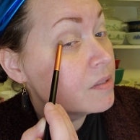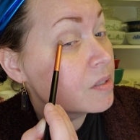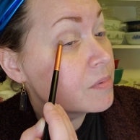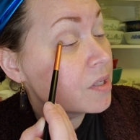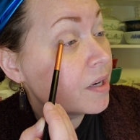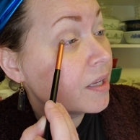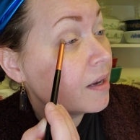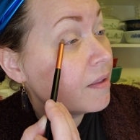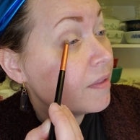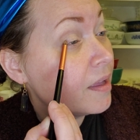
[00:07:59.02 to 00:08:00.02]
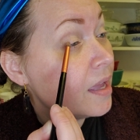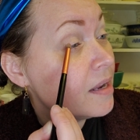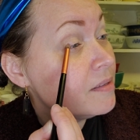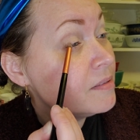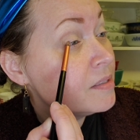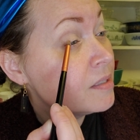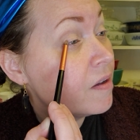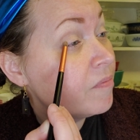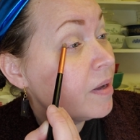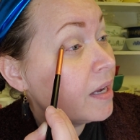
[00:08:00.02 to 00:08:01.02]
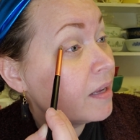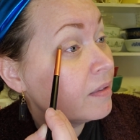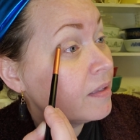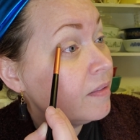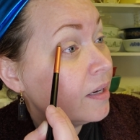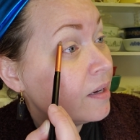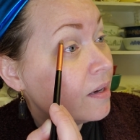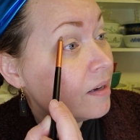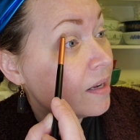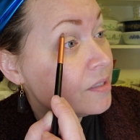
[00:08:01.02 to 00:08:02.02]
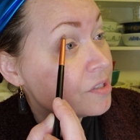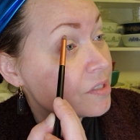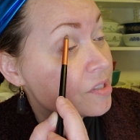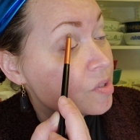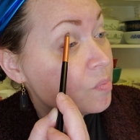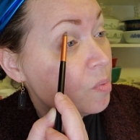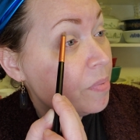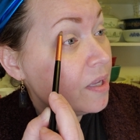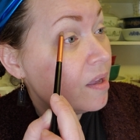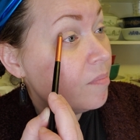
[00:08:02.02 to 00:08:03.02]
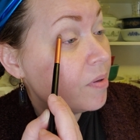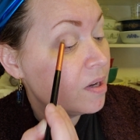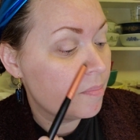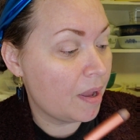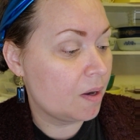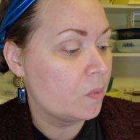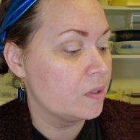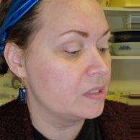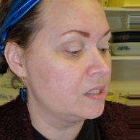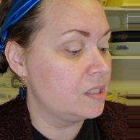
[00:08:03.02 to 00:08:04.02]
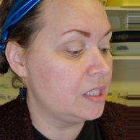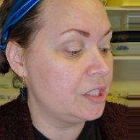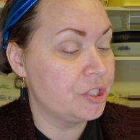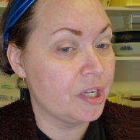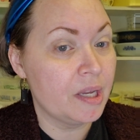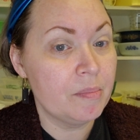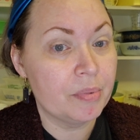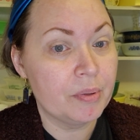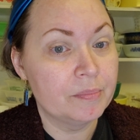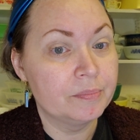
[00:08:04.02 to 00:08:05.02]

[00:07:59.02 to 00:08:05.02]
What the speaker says: So I'm starting kind of the end of my eyelid there and just swooping up in a backwards C shape.